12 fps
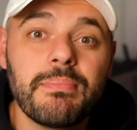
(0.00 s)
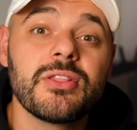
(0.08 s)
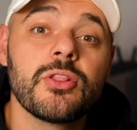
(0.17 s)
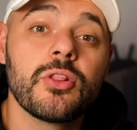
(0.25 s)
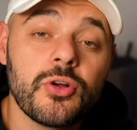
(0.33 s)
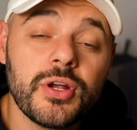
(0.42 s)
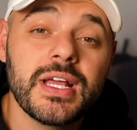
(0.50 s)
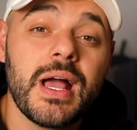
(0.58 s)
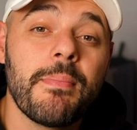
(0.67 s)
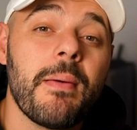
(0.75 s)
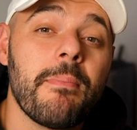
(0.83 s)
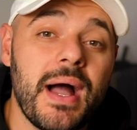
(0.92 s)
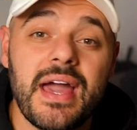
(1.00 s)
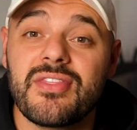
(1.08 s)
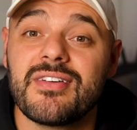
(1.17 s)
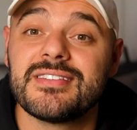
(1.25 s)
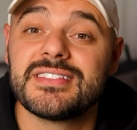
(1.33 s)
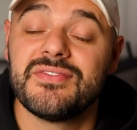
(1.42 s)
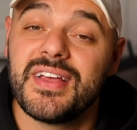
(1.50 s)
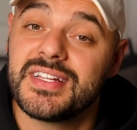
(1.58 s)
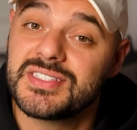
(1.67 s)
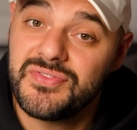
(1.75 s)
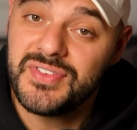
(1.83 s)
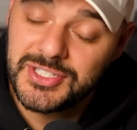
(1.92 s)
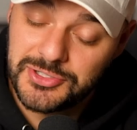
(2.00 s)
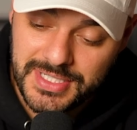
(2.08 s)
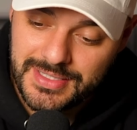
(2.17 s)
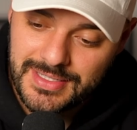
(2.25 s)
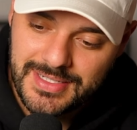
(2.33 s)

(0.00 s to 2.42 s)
been learning about Python's advanced features at the